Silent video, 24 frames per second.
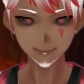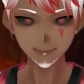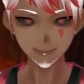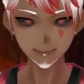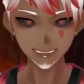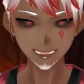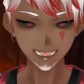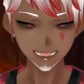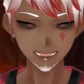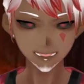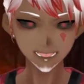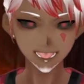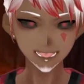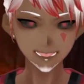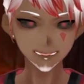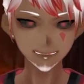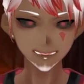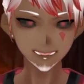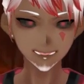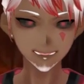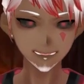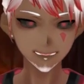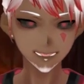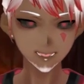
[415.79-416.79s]
figure out
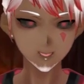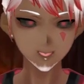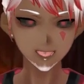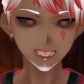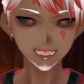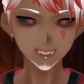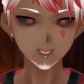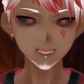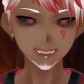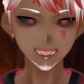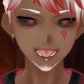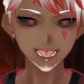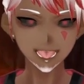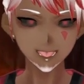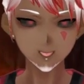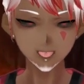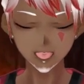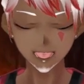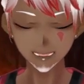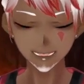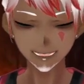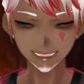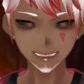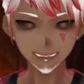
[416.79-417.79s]
just a little bit with a
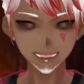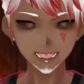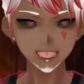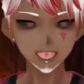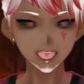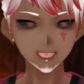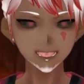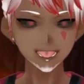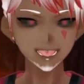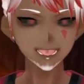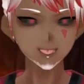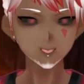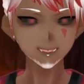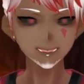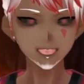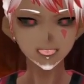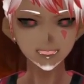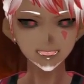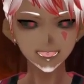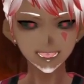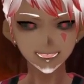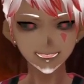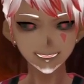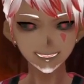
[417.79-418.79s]
animal like
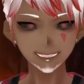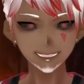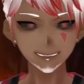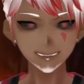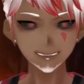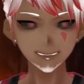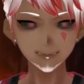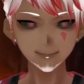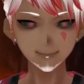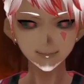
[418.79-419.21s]
lower half.